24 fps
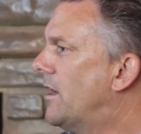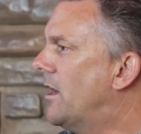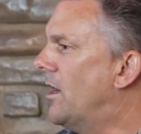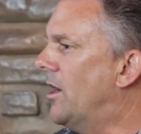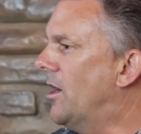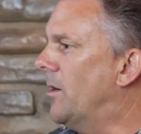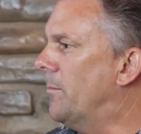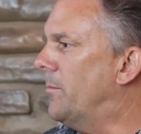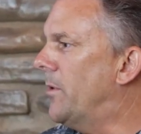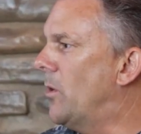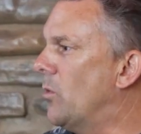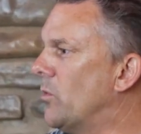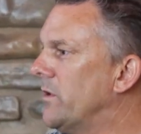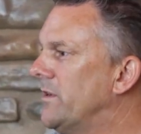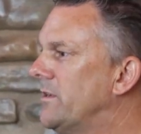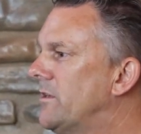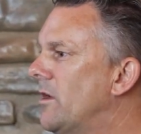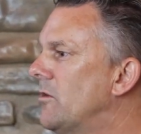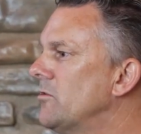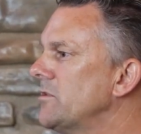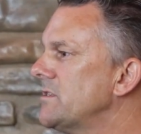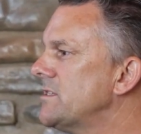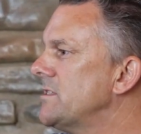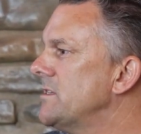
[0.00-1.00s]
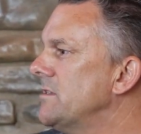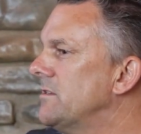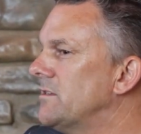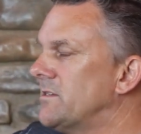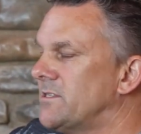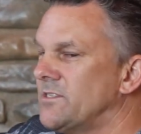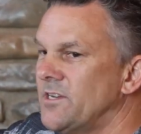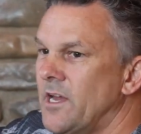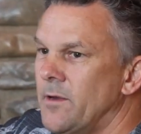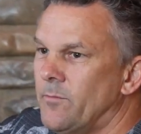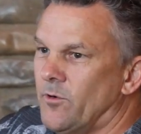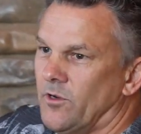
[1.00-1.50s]
But we don't see the
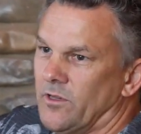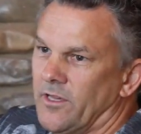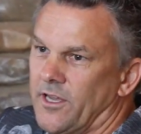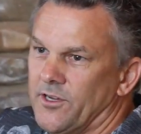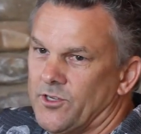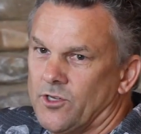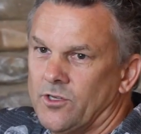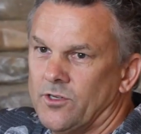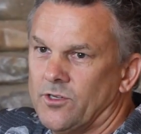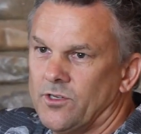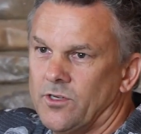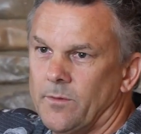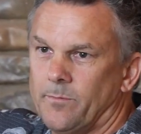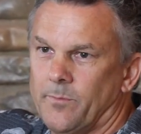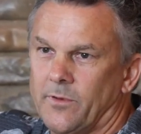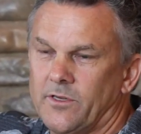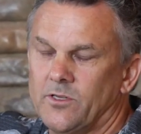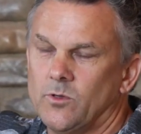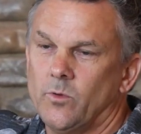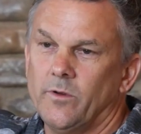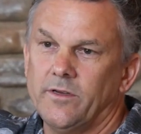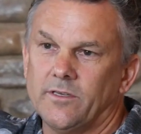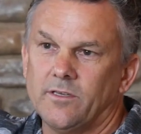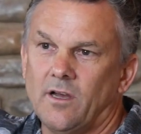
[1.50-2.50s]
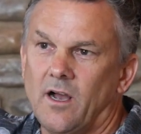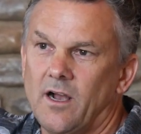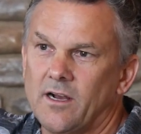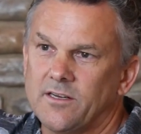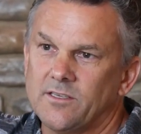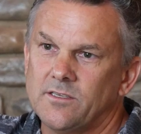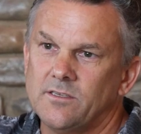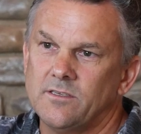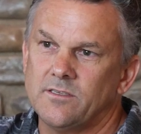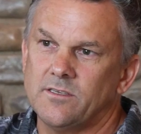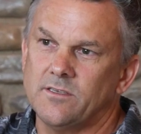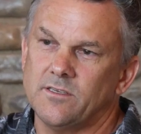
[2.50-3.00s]
same relationship between
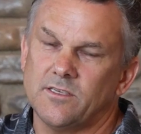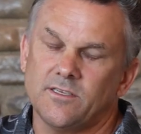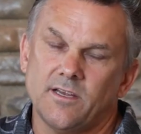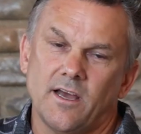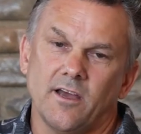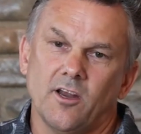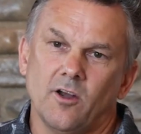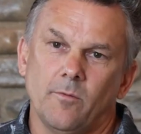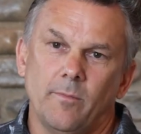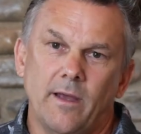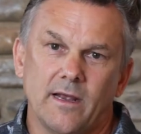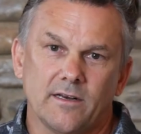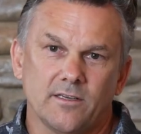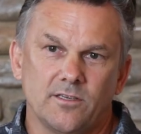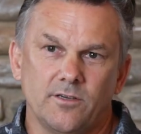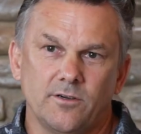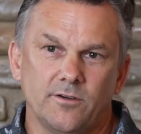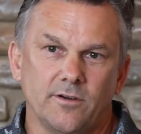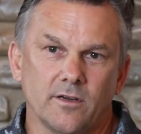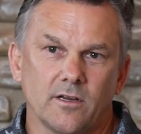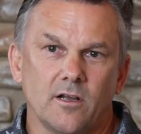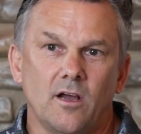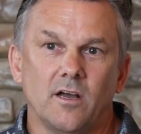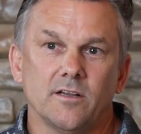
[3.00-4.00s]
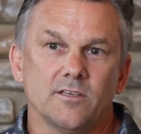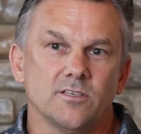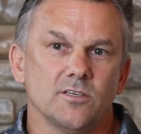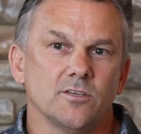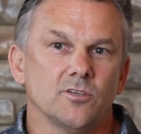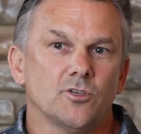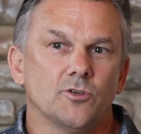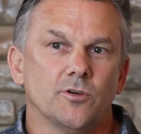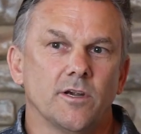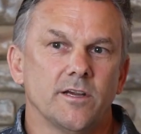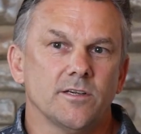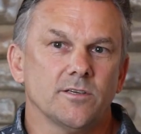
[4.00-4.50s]
toxins and cyanobacteria
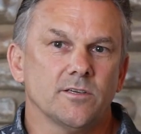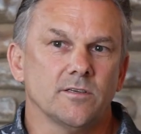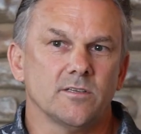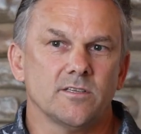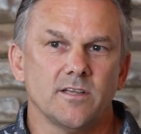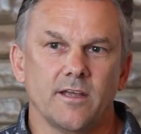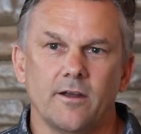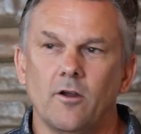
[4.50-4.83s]
concentrations.